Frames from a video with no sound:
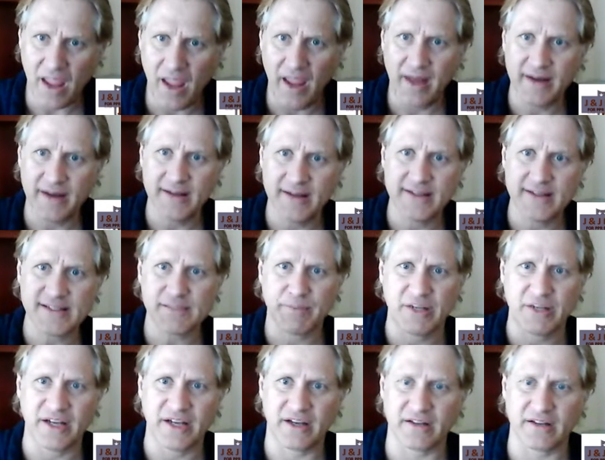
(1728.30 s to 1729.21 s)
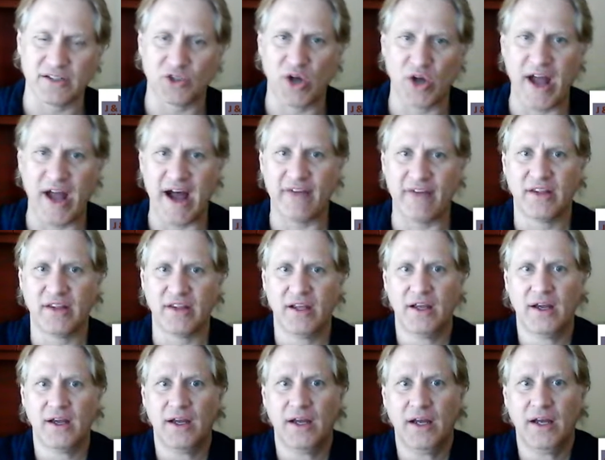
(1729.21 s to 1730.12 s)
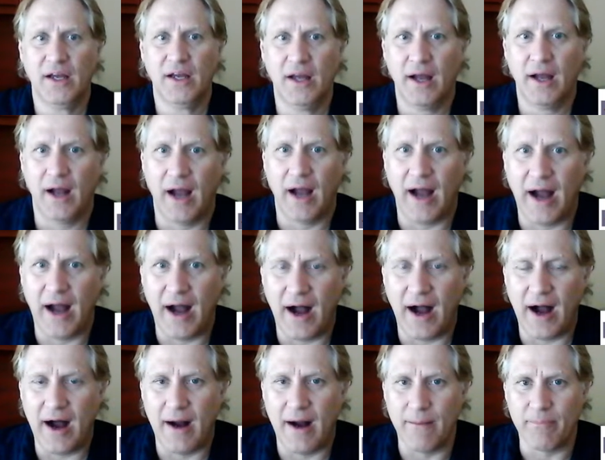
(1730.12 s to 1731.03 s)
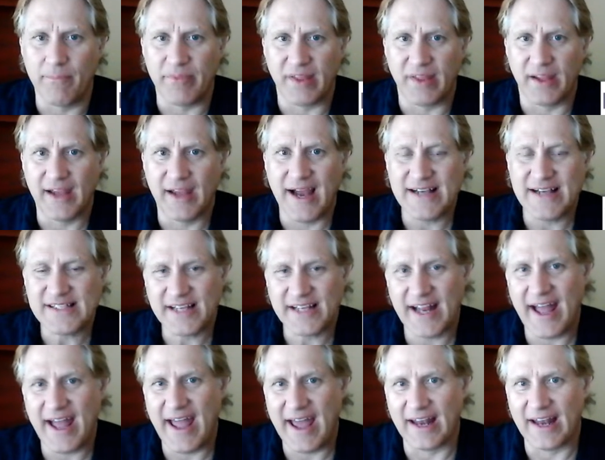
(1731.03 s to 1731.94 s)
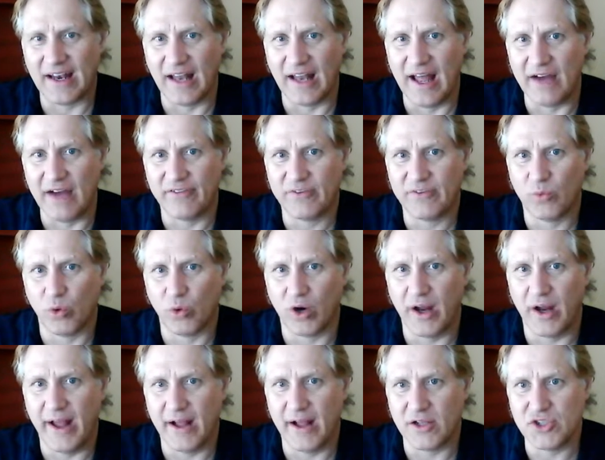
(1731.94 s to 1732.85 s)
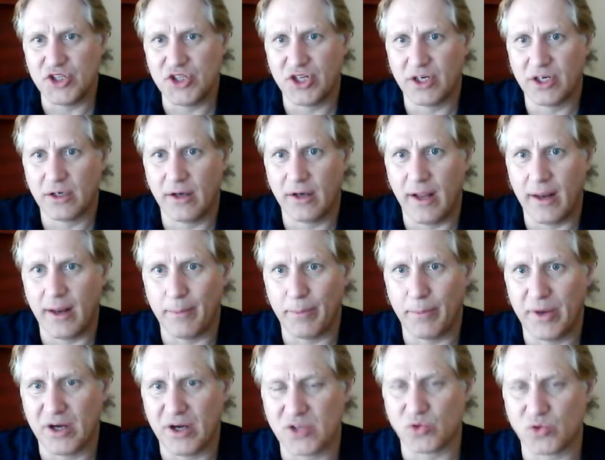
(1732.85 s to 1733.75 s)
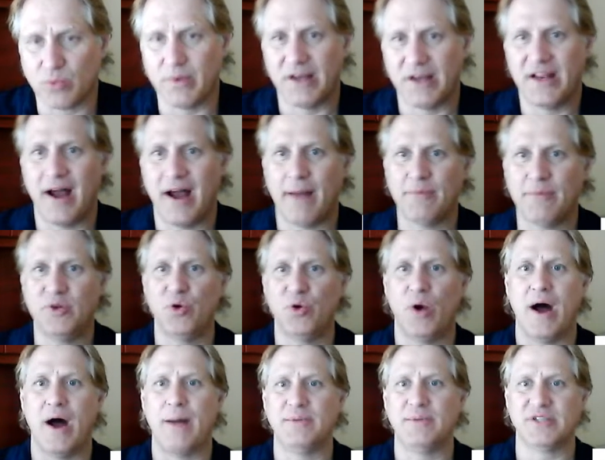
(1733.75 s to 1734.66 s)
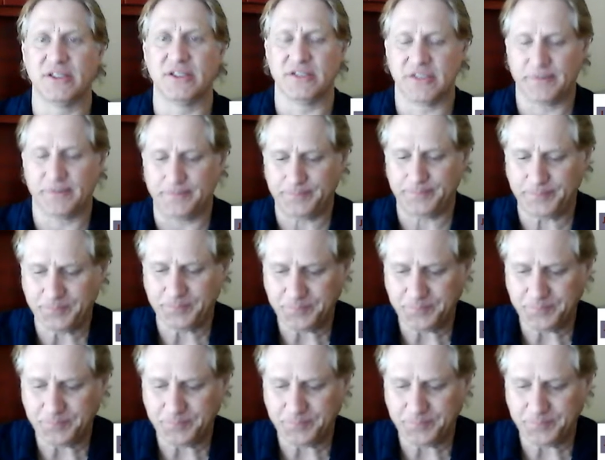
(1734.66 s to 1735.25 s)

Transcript: And in this particular draft, the guys that I had left were Algier and Pierce were my top 2 options.